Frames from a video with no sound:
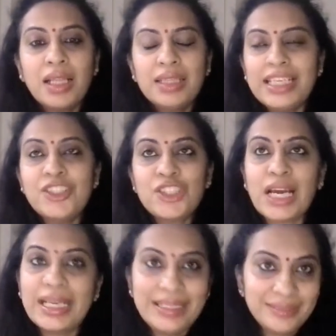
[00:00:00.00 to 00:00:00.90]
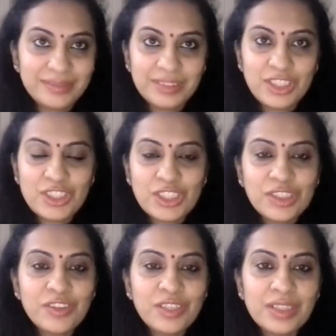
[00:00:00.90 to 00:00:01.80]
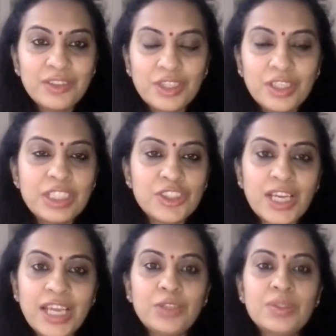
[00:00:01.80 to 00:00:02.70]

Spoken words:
They shine. The children really shine.